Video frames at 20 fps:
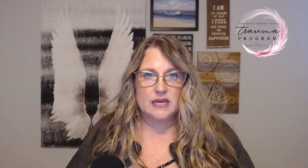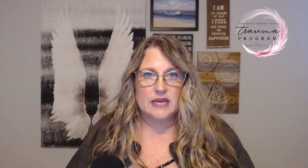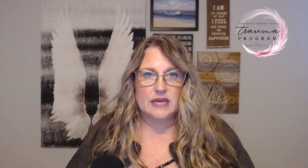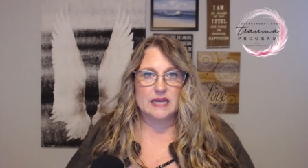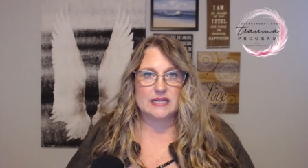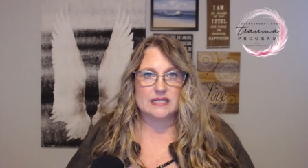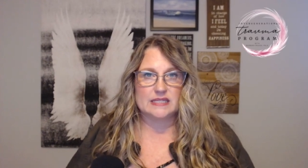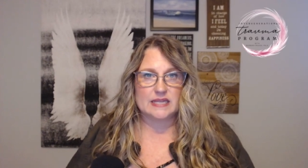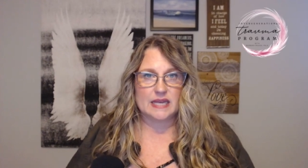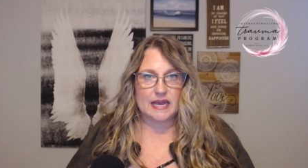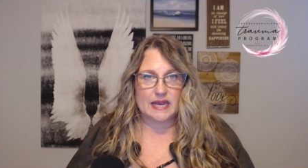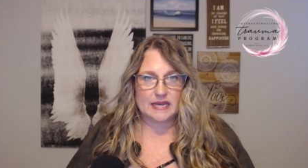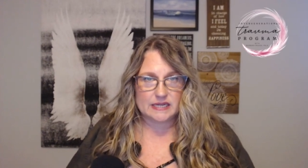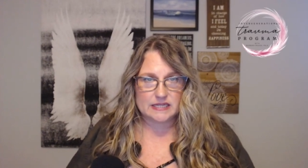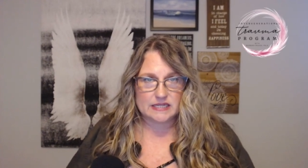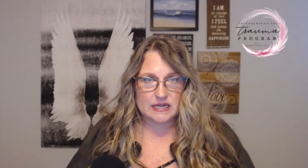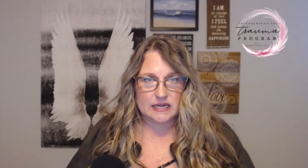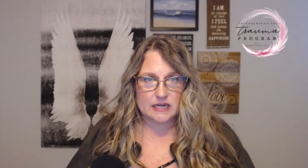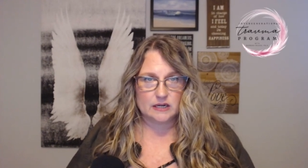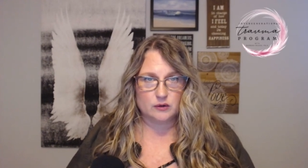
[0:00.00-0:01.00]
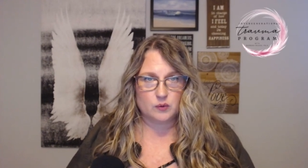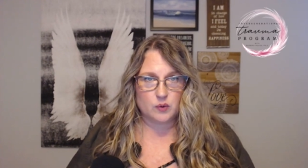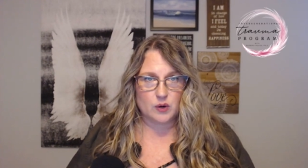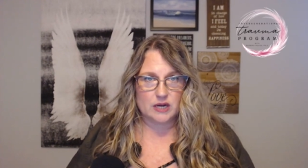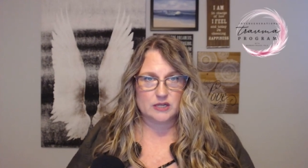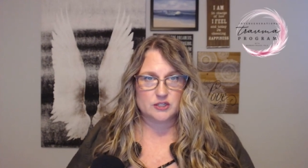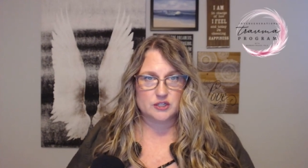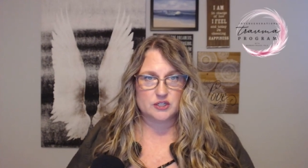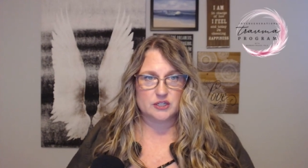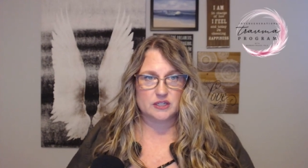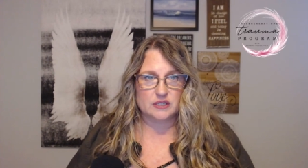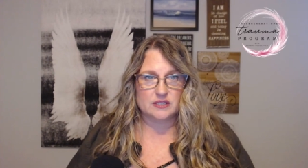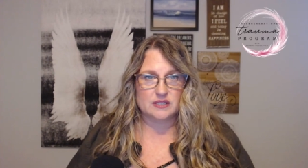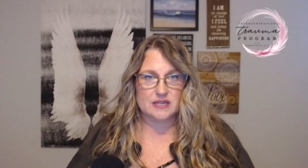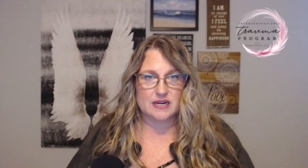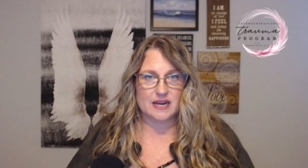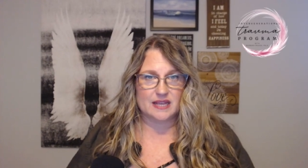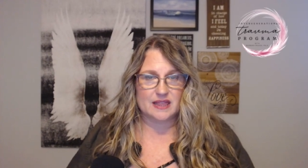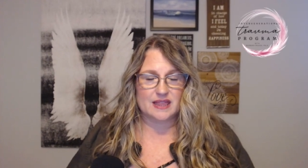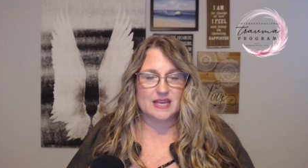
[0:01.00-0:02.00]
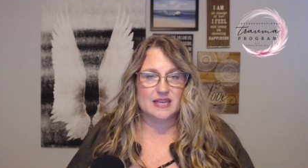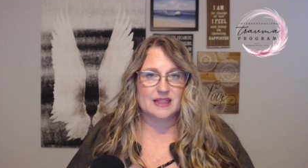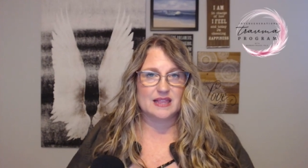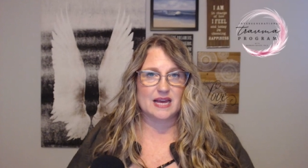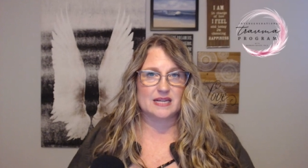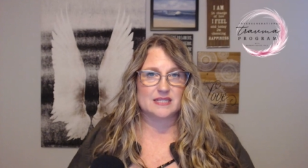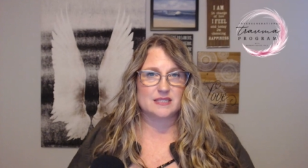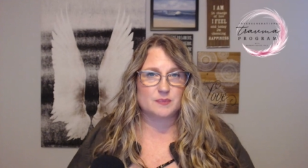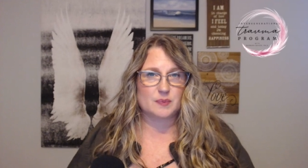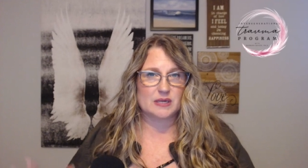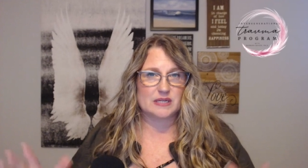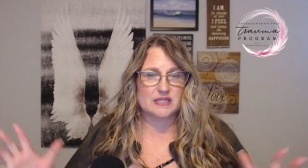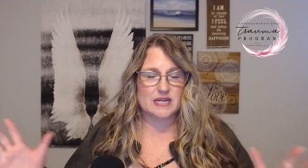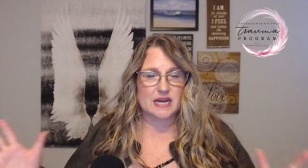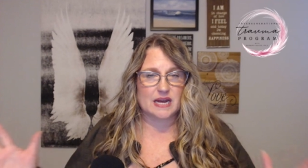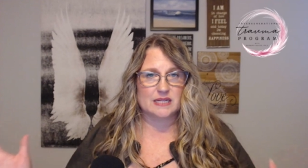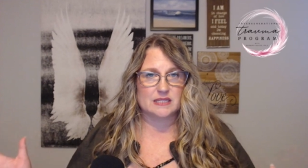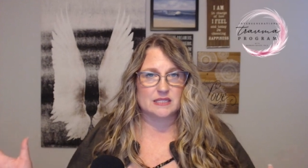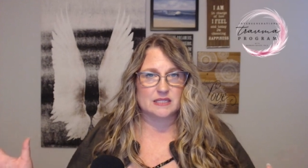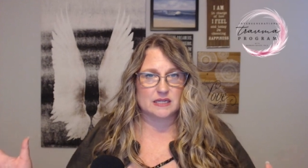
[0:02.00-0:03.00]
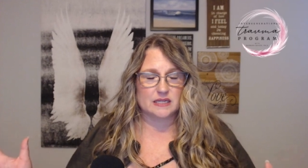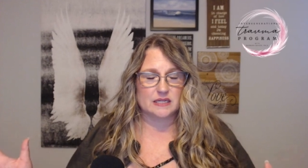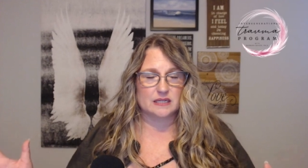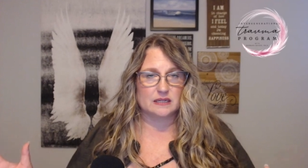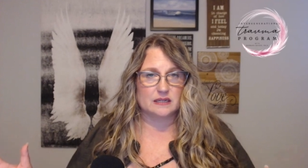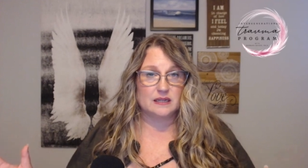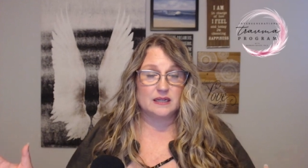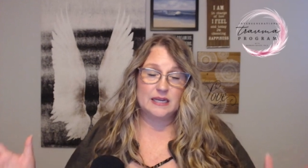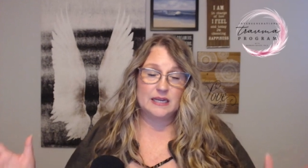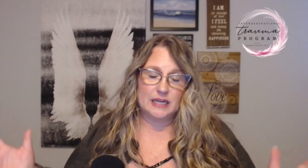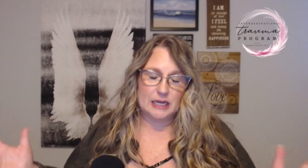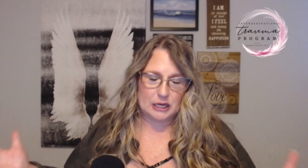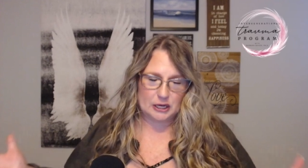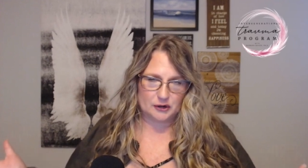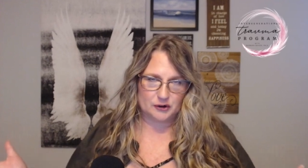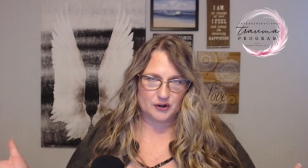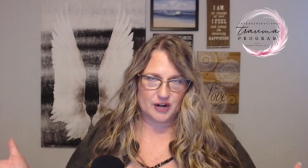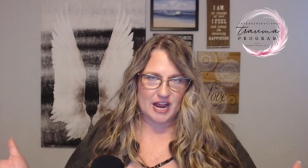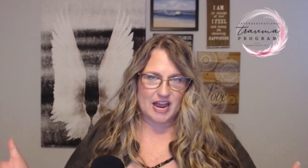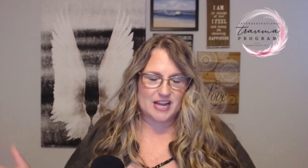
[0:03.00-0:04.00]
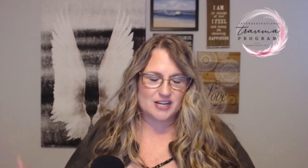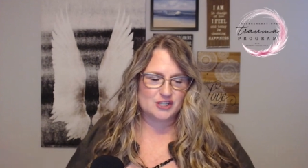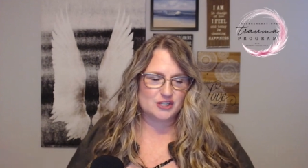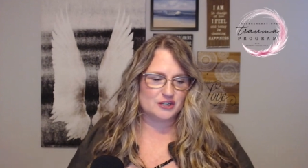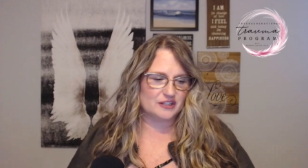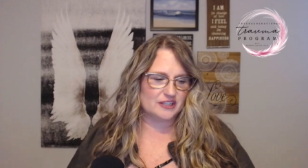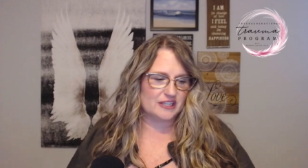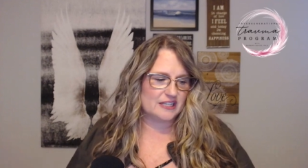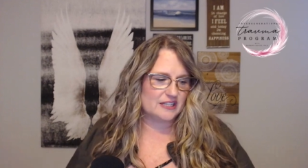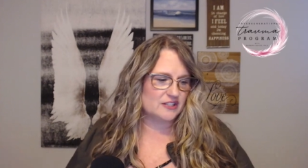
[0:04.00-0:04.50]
It's 18 questions, and I think that's been tested internationally.